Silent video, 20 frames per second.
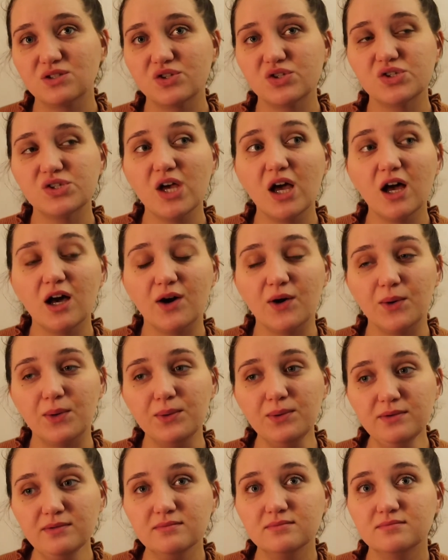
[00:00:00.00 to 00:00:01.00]

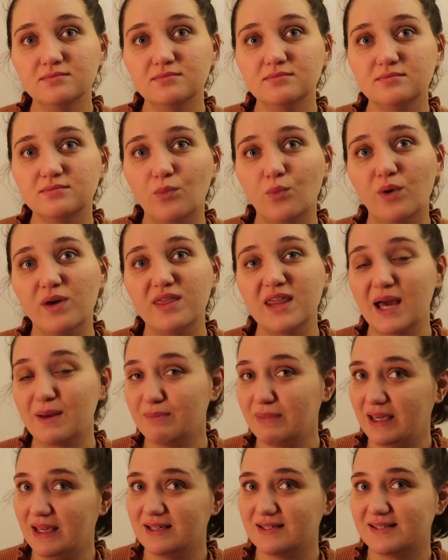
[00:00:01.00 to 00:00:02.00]
So with
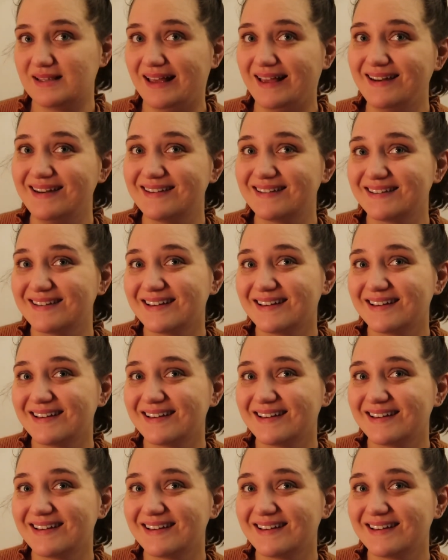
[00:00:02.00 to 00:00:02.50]
that being said,